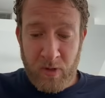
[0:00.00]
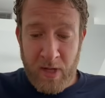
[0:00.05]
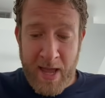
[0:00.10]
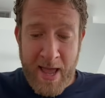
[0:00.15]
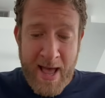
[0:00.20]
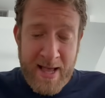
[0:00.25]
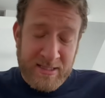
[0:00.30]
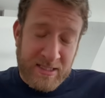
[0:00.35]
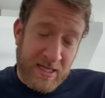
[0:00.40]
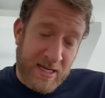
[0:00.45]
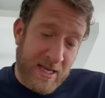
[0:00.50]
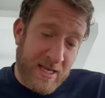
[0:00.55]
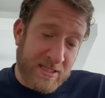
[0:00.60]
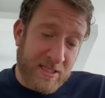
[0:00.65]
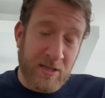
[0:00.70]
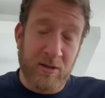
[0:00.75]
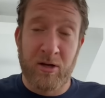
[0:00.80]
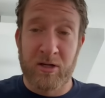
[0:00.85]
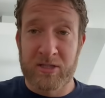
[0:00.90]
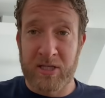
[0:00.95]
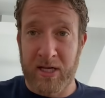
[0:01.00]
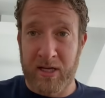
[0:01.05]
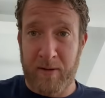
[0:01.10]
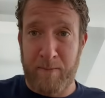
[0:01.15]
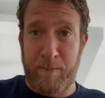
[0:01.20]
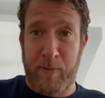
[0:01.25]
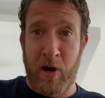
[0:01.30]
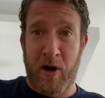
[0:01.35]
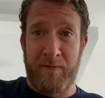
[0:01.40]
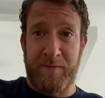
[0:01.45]
as it is, it looks like a
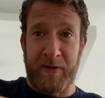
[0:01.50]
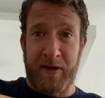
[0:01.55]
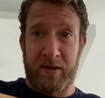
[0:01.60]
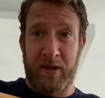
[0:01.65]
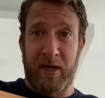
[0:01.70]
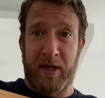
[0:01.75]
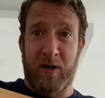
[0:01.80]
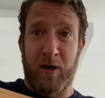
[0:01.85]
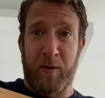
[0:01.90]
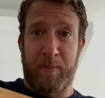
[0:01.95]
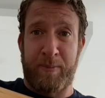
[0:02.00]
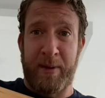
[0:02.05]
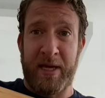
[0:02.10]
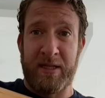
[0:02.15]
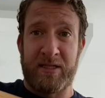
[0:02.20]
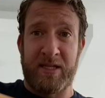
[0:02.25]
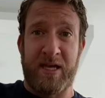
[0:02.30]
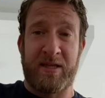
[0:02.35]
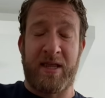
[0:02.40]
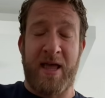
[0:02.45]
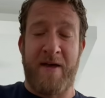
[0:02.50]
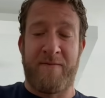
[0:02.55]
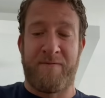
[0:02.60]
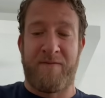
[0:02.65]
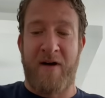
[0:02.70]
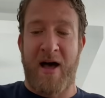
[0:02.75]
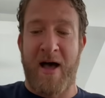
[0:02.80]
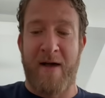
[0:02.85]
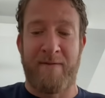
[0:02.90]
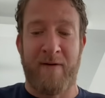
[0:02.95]
perfectly cooked pizza at that
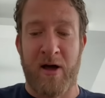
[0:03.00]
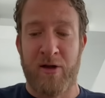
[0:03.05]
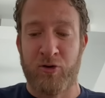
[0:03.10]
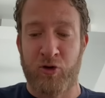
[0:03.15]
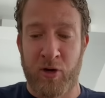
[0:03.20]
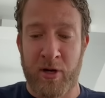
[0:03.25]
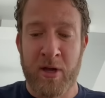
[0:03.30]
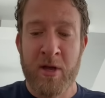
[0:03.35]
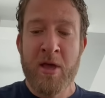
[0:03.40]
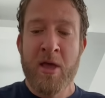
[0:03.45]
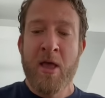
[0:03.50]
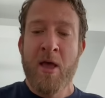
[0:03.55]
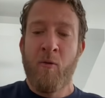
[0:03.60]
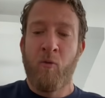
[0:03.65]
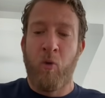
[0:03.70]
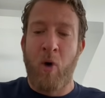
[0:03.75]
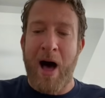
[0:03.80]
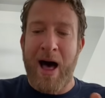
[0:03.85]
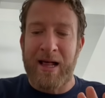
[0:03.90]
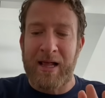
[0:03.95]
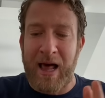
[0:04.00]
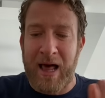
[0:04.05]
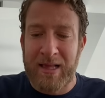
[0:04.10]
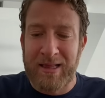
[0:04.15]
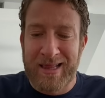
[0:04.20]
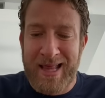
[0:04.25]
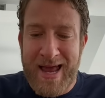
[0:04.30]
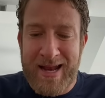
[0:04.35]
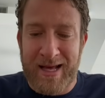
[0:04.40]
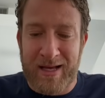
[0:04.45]
five hundred. While I
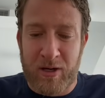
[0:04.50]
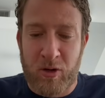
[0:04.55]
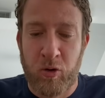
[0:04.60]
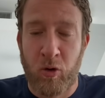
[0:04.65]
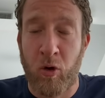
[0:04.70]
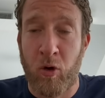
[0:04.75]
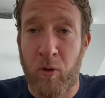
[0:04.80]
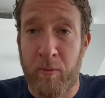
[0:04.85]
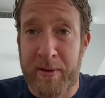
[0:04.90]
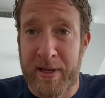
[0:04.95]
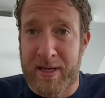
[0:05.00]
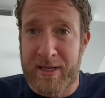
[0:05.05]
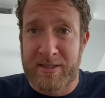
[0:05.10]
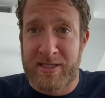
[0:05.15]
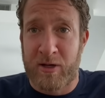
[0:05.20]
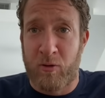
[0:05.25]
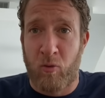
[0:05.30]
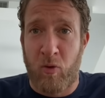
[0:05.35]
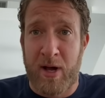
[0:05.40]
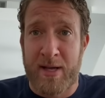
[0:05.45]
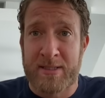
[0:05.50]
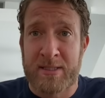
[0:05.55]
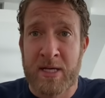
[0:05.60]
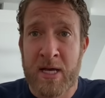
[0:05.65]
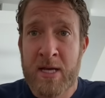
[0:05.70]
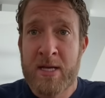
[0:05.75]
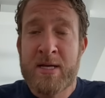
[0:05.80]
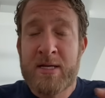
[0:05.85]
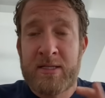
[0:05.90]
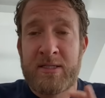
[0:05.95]
let it cool, because it was
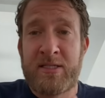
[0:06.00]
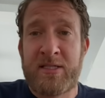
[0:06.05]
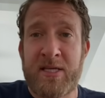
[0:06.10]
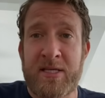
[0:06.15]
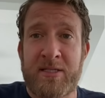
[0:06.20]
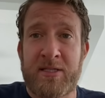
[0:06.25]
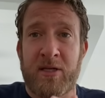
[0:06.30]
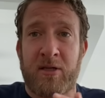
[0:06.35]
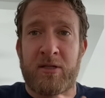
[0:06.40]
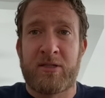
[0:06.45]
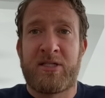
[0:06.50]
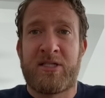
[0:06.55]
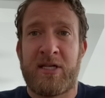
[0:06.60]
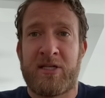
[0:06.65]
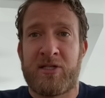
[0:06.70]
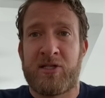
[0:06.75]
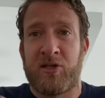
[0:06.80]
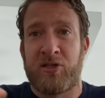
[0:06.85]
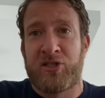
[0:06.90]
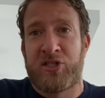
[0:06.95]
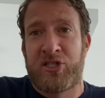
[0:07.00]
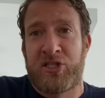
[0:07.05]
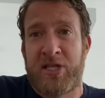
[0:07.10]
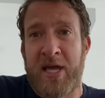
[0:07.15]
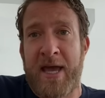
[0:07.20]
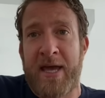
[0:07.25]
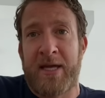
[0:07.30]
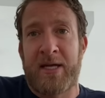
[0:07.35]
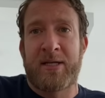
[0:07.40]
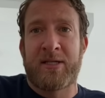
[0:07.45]
sizzle, sizzle,
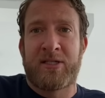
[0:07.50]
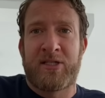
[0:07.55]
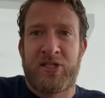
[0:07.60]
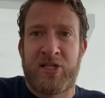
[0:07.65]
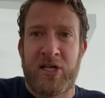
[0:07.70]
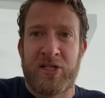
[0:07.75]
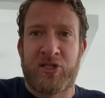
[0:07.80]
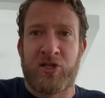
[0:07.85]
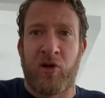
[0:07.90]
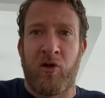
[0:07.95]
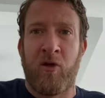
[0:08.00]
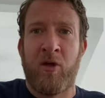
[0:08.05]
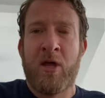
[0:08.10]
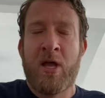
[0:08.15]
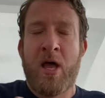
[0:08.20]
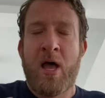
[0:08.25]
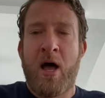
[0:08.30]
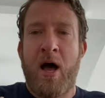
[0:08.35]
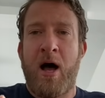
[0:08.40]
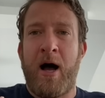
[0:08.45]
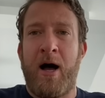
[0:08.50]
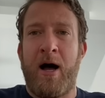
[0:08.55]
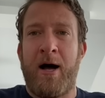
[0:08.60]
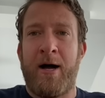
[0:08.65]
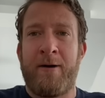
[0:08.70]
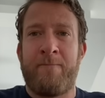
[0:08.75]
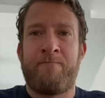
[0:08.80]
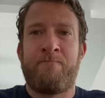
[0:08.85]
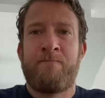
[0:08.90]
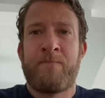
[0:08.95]
steak, sizzle.
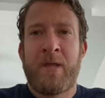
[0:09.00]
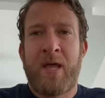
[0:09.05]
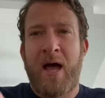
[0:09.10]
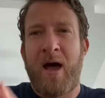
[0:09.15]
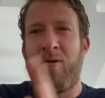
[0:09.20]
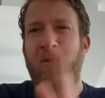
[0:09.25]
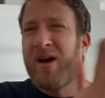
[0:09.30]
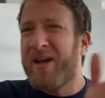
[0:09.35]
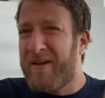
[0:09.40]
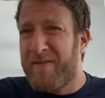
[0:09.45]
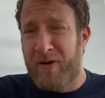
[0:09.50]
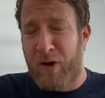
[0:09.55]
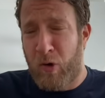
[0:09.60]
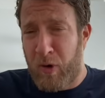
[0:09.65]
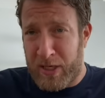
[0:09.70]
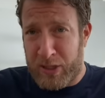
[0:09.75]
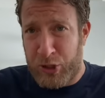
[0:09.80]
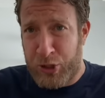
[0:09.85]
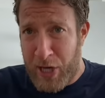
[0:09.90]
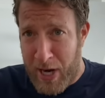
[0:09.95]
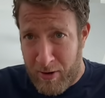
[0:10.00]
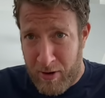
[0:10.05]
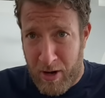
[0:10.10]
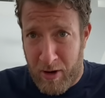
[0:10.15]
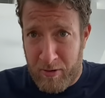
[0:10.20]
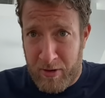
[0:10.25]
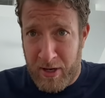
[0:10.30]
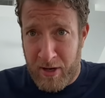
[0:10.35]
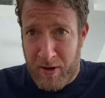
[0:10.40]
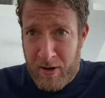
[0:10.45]
Um, I want to give a quick shout
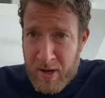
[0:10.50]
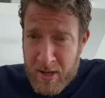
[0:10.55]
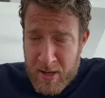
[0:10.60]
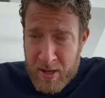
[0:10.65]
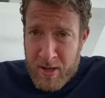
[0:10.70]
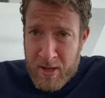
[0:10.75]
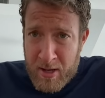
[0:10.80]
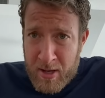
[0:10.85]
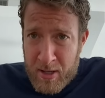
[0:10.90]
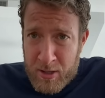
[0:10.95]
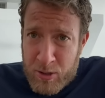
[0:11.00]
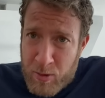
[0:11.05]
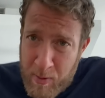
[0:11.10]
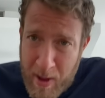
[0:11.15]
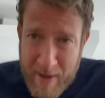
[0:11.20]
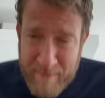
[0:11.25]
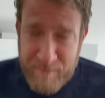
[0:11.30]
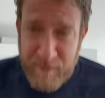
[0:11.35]
out here to my